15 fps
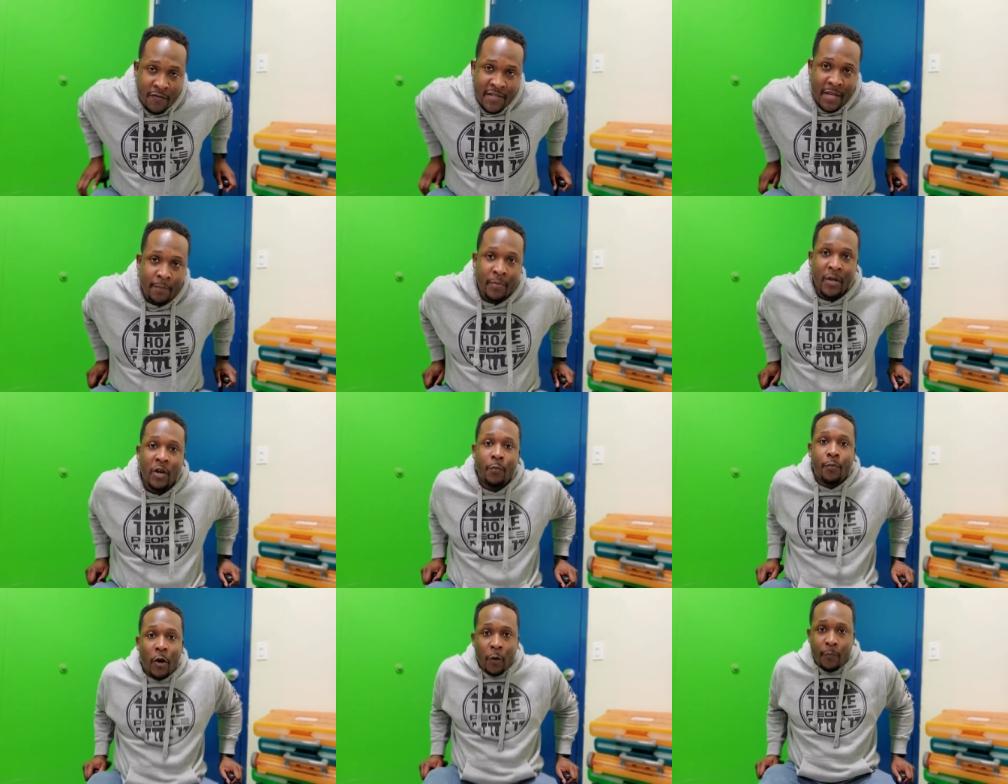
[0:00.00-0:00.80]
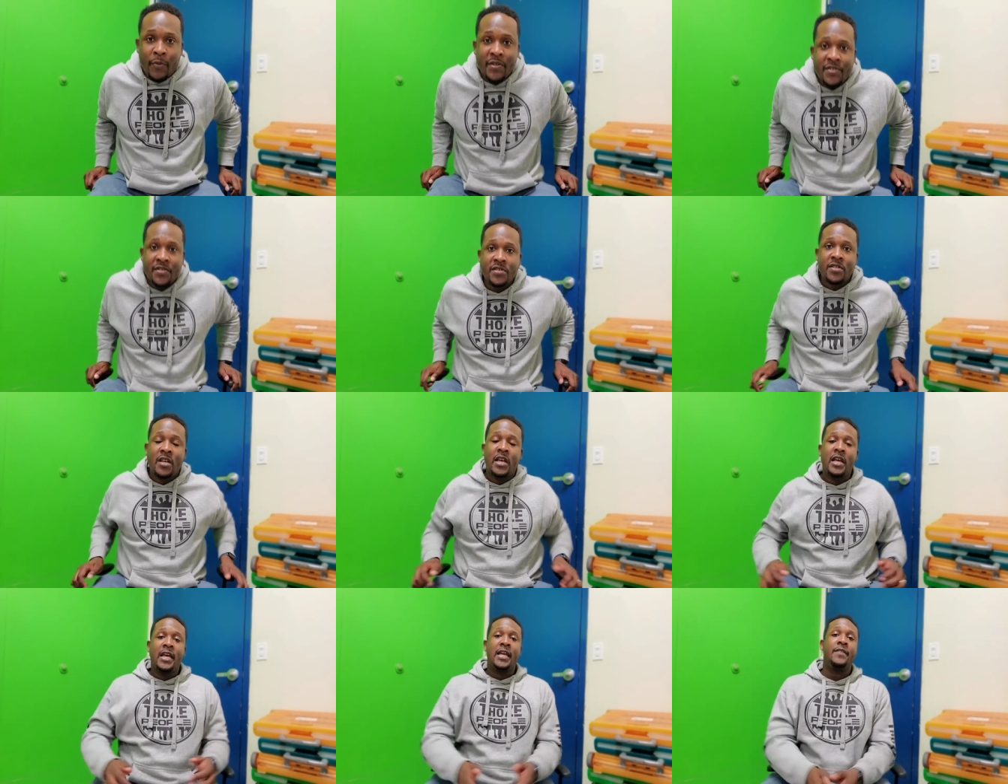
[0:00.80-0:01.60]
a bigger purpose
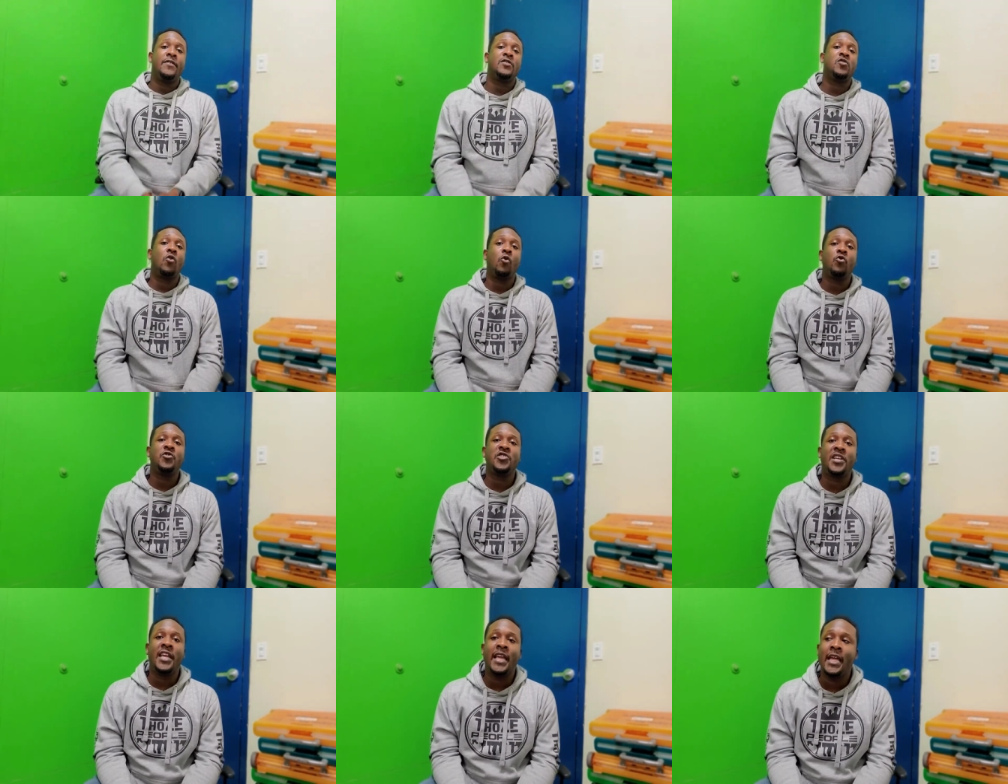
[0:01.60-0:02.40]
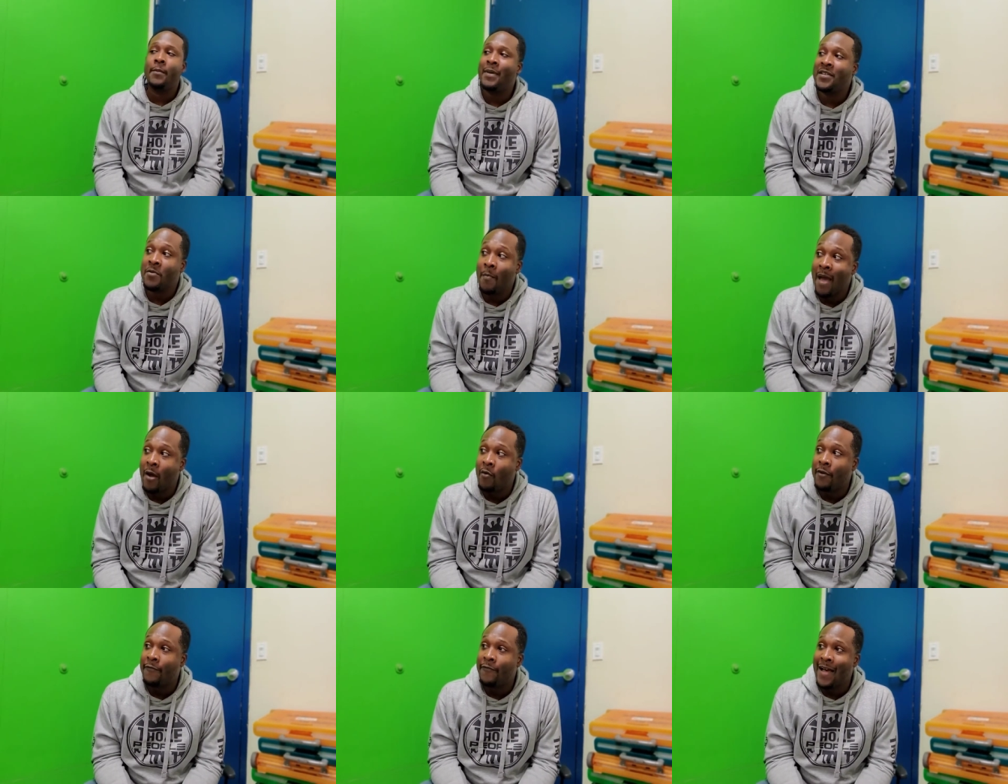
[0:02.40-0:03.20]
in this whole scheme. As a
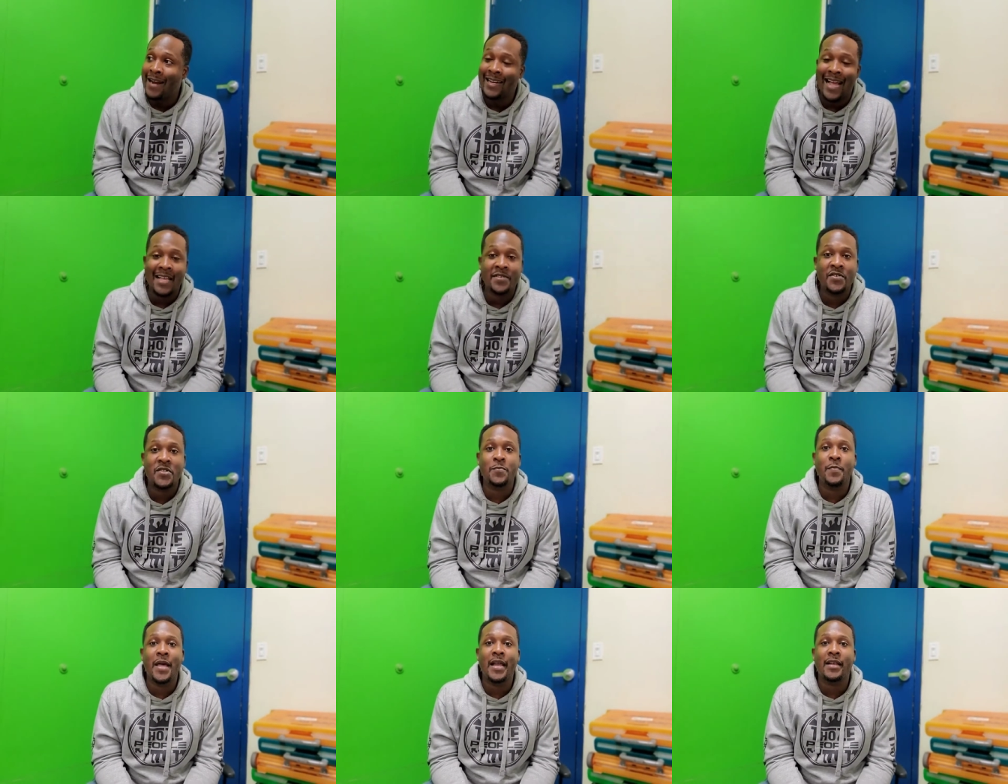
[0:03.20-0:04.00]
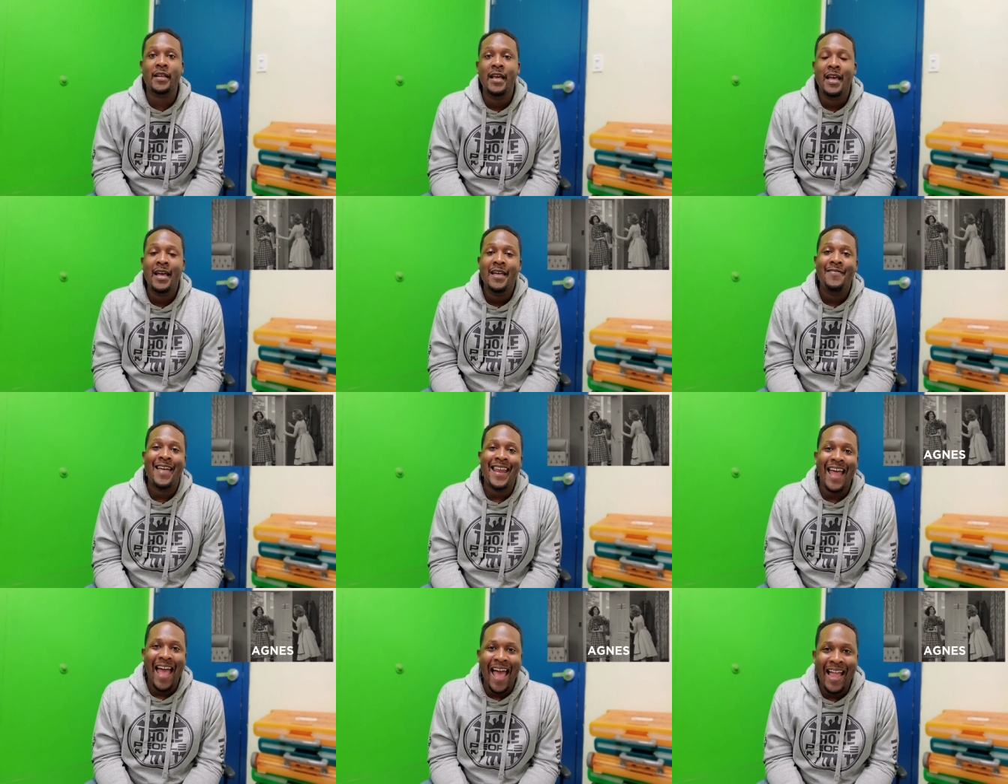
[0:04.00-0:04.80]
matter of fact, I suspect
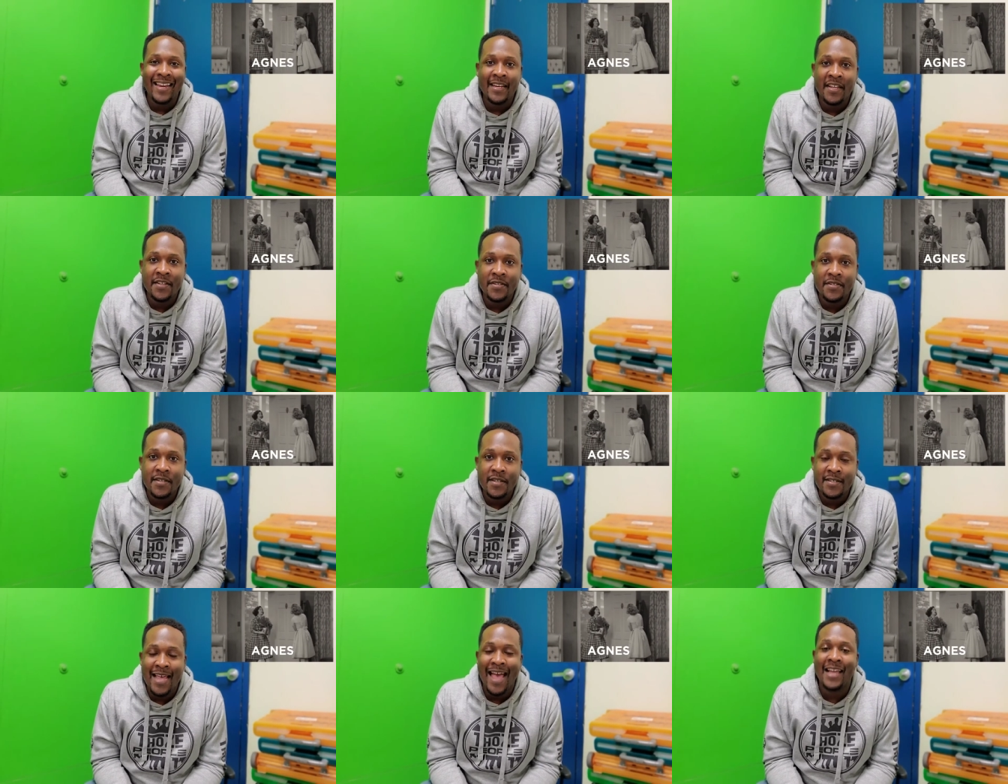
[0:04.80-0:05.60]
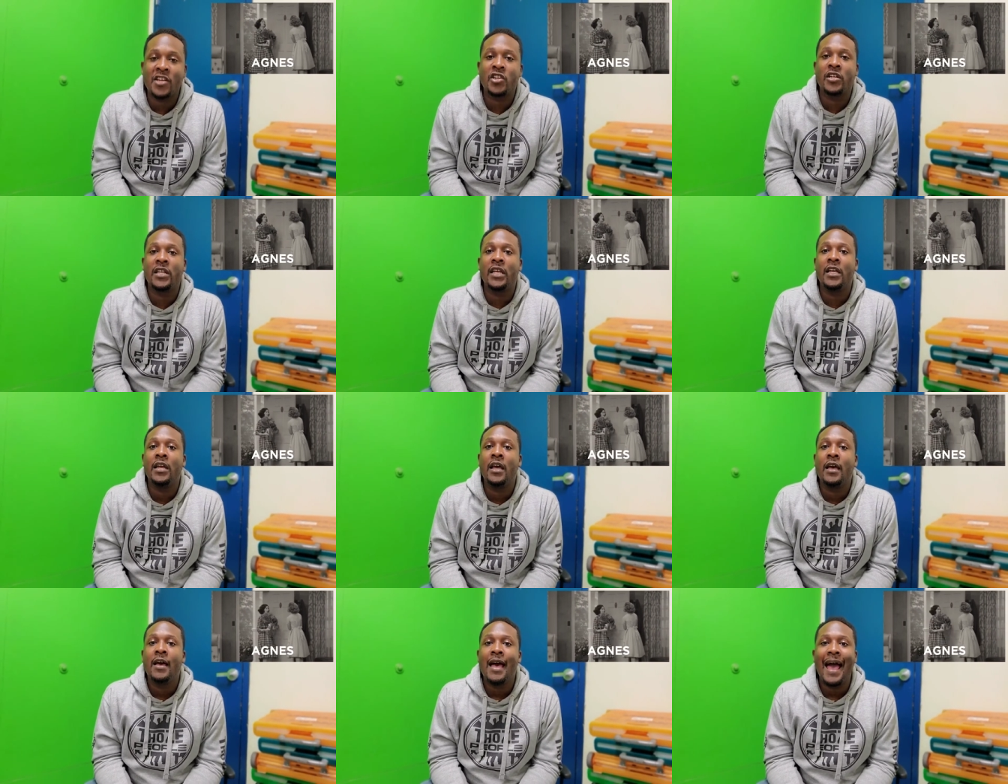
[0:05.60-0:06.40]
that Agnes is actually
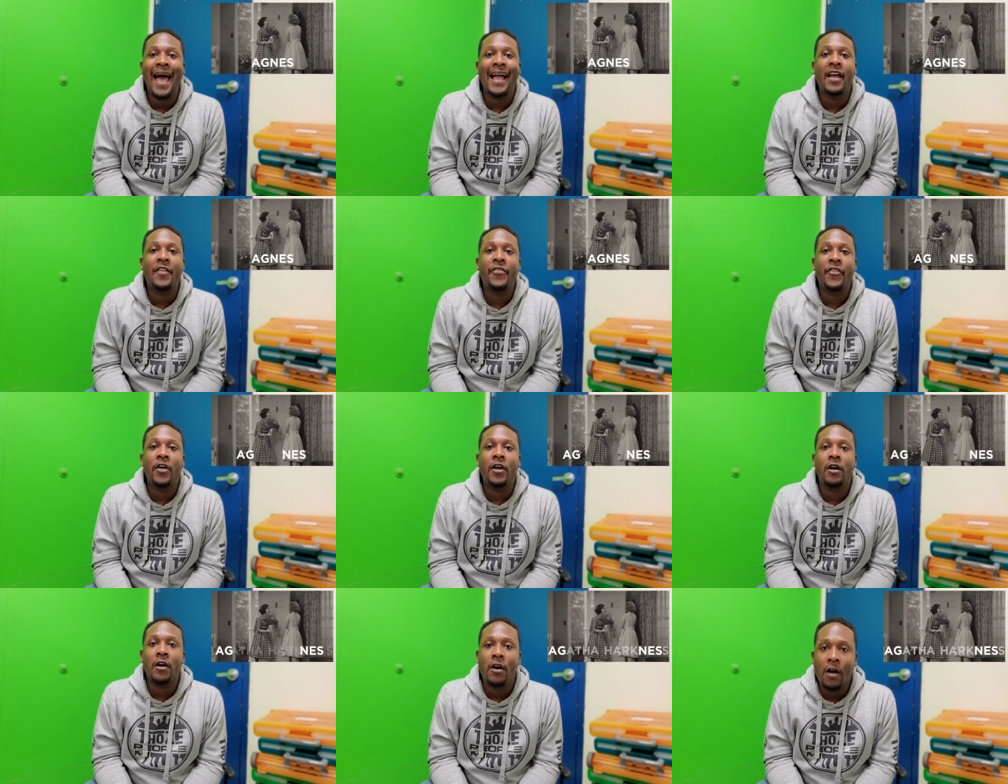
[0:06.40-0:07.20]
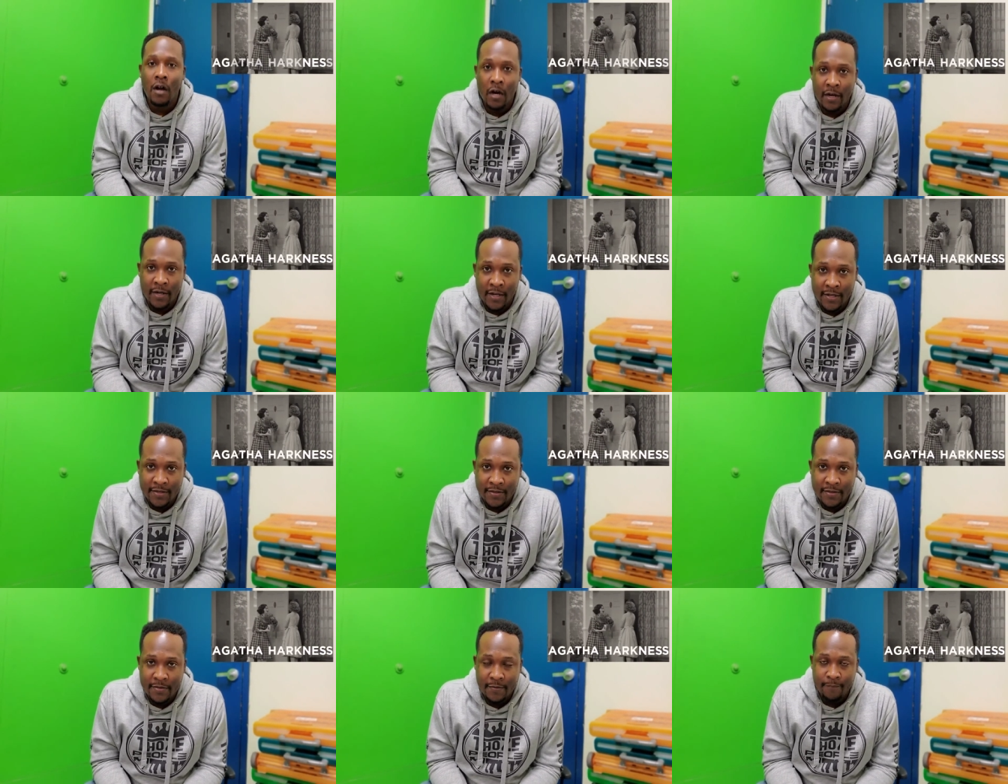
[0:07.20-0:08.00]
Agatha
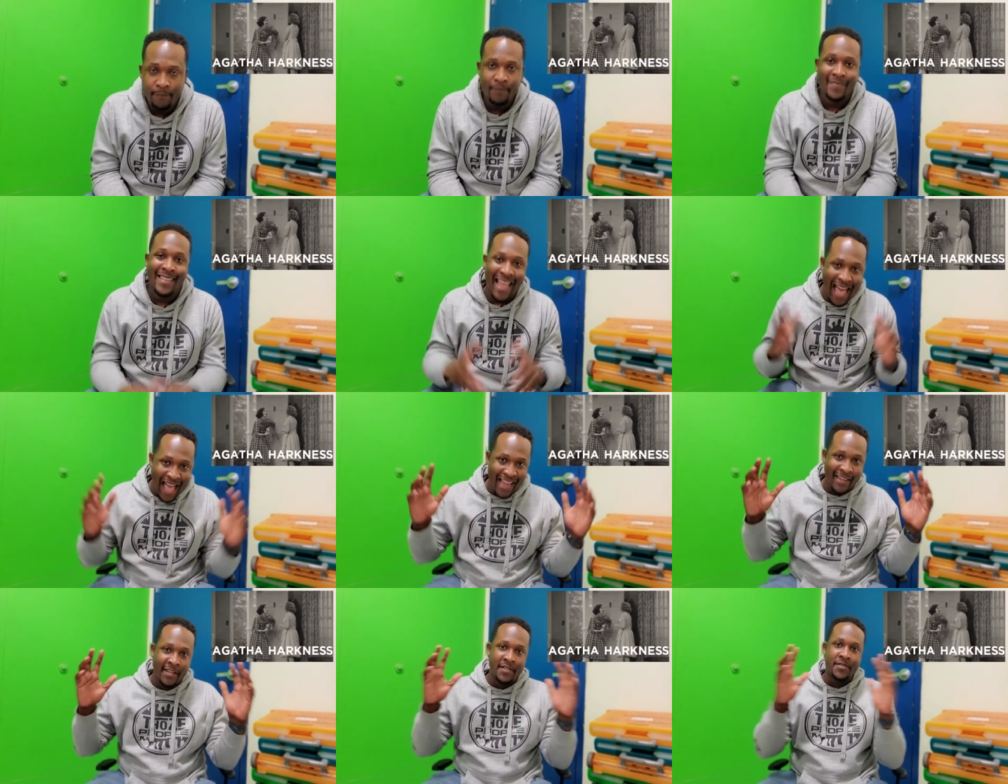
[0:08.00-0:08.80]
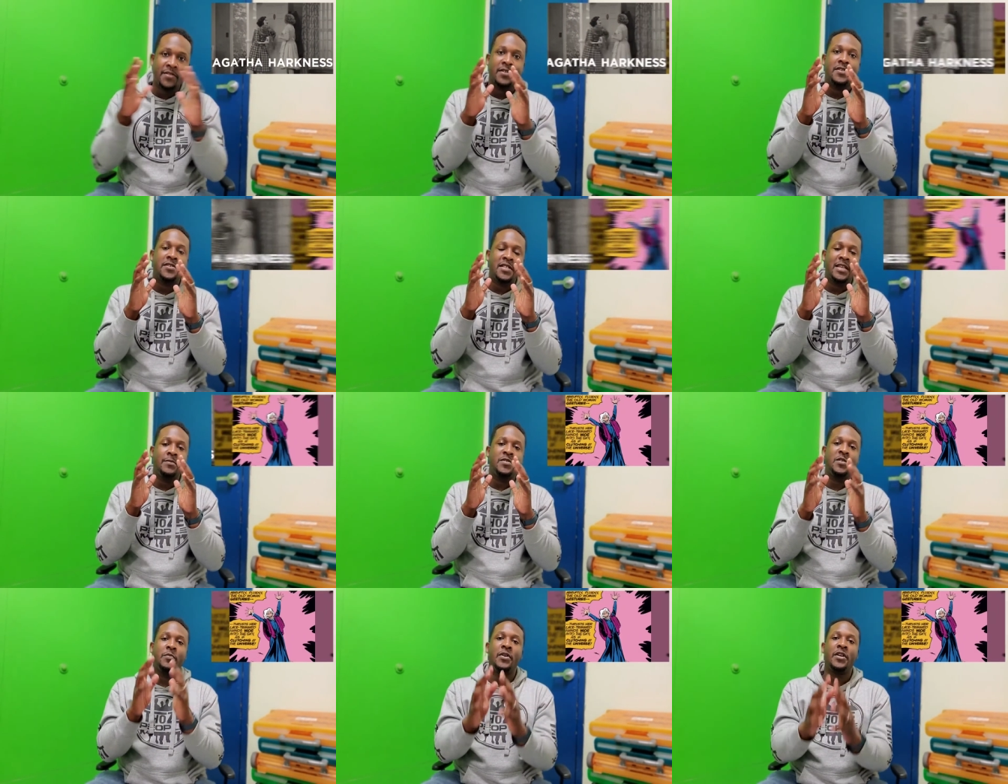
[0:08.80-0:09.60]
Harkness. Agnes seems to be